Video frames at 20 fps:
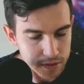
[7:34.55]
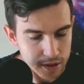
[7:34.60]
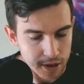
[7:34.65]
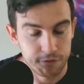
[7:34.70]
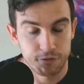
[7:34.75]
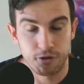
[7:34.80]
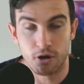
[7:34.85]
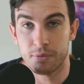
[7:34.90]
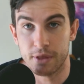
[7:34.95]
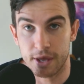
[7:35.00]

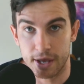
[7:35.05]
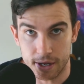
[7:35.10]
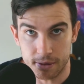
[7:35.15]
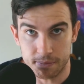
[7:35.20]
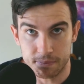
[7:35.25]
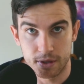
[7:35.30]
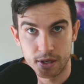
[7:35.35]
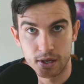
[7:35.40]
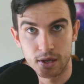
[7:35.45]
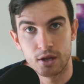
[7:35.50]
From there,
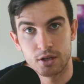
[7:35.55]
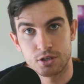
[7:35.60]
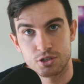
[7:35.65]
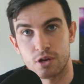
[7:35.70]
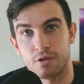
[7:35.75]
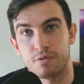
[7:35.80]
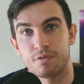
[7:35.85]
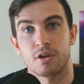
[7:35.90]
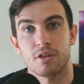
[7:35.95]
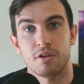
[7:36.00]
so
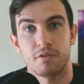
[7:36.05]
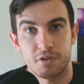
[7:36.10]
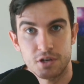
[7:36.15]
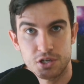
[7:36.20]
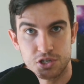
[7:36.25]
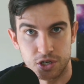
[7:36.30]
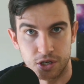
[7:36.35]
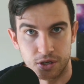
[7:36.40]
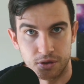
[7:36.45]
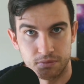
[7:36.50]
you've got the
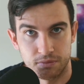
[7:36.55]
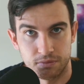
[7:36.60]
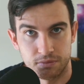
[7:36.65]
vision.